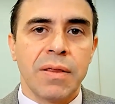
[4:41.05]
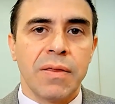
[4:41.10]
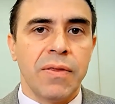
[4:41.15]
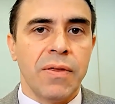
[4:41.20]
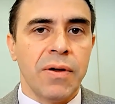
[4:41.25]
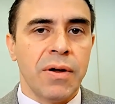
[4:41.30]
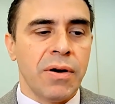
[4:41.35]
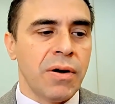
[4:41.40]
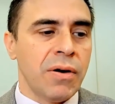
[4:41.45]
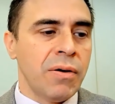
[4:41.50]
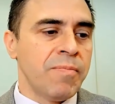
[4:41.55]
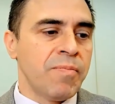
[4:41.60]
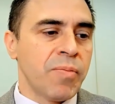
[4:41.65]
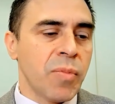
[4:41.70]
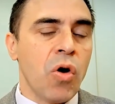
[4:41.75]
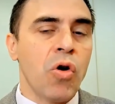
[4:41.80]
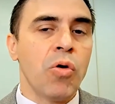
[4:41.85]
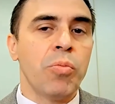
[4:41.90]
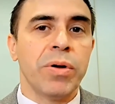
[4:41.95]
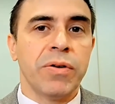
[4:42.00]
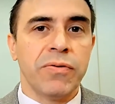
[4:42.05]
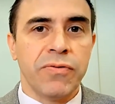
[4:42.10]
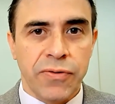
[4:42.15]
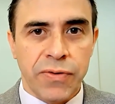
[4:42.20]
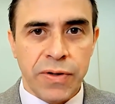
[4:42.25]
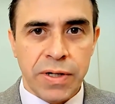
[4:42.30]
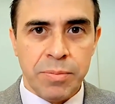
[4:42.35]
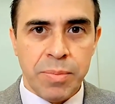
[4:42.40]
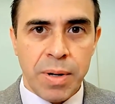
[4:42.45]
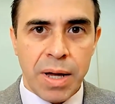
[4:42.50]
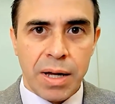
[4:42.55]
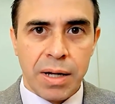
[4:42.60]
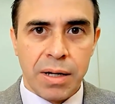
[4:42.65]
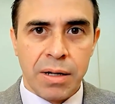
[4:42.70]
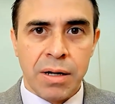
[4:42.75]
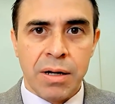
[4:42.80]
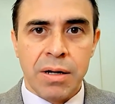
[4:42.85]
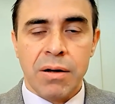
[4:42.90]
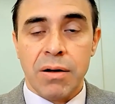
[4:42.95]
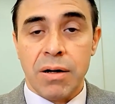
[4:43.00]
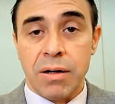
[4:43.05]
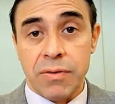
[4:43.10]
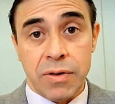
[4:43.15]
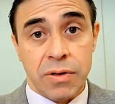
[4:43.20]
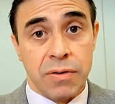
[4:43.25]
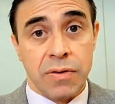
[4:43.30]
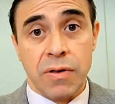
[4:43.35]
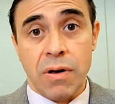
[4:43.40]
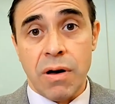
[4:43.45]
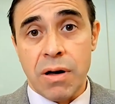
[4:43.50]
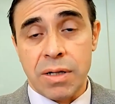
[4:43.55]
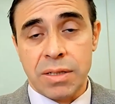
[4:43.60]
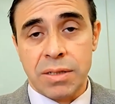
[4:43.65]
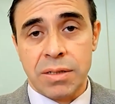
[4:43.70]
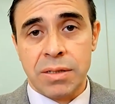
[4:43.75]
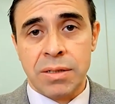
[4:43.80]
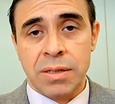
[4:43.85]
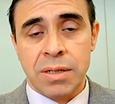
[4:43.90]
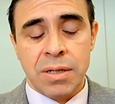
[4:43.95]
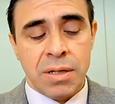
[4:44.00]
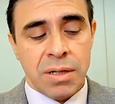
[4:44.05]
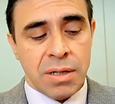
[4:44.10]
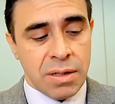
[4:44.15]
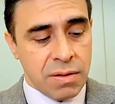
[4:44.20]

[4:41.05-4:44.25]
their open feedback on their thoughts,